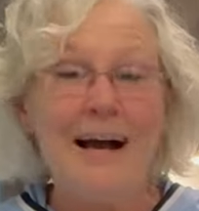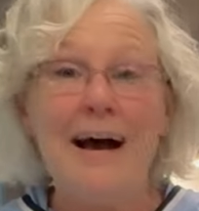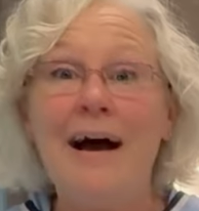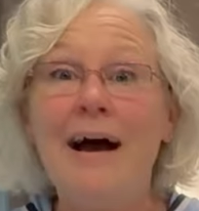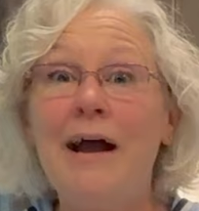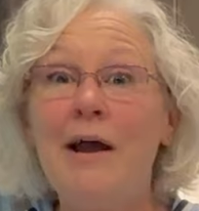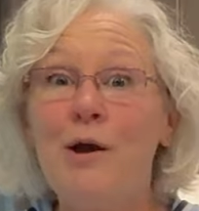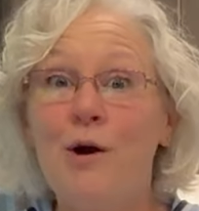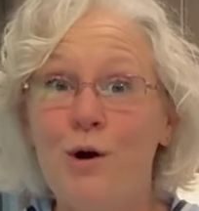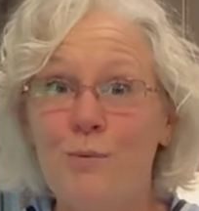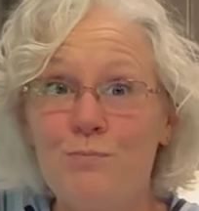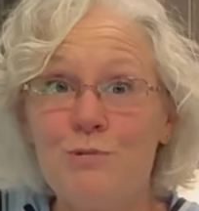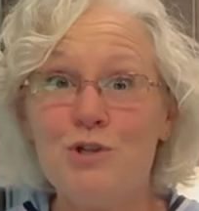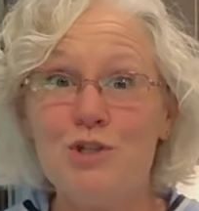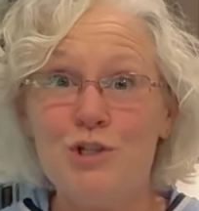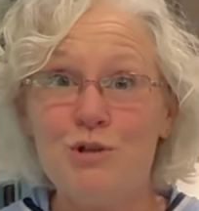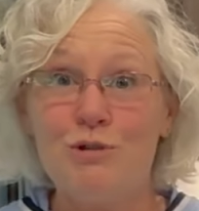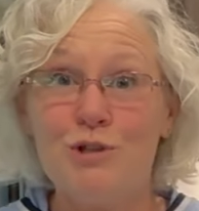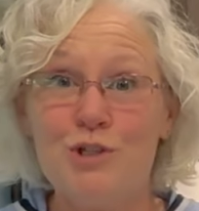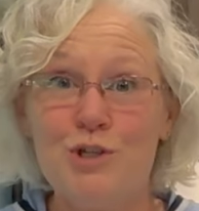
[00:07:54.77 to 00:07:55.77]
I hope
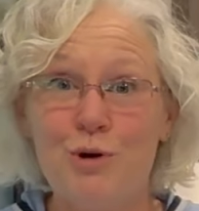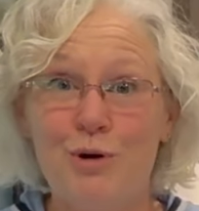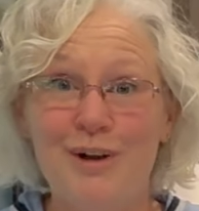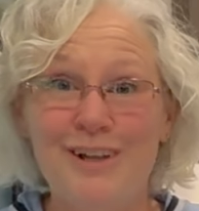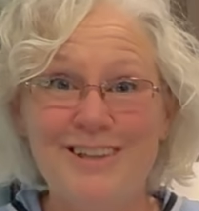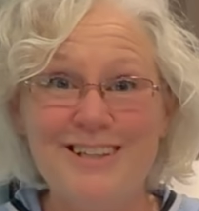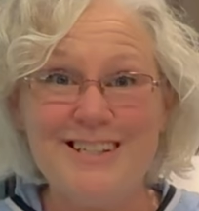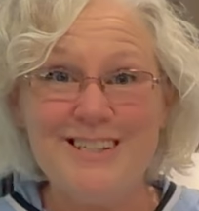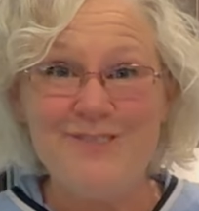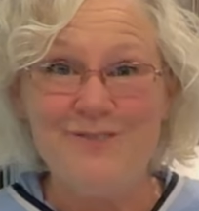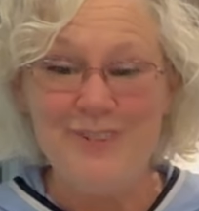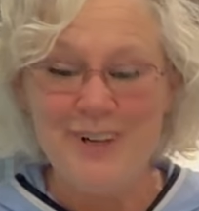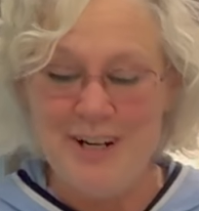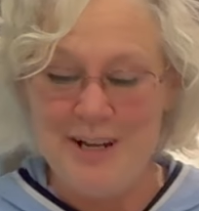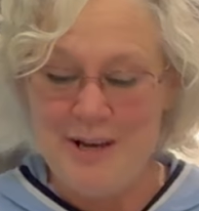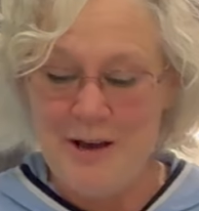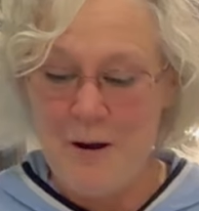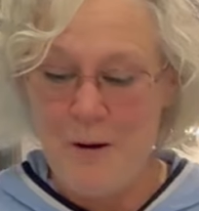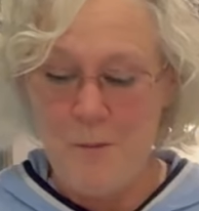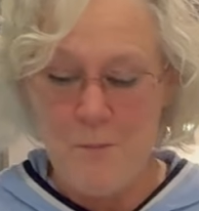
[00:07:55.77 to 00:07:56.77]
that you enjoyed this
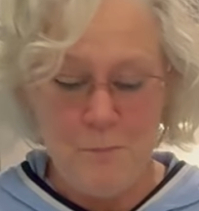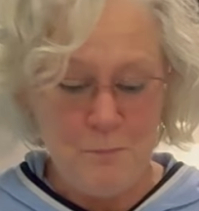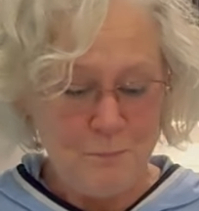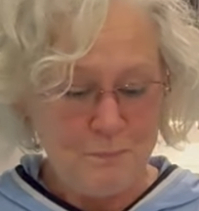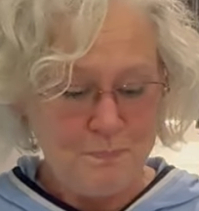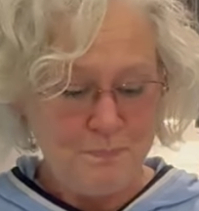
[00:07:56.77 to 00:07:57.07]
video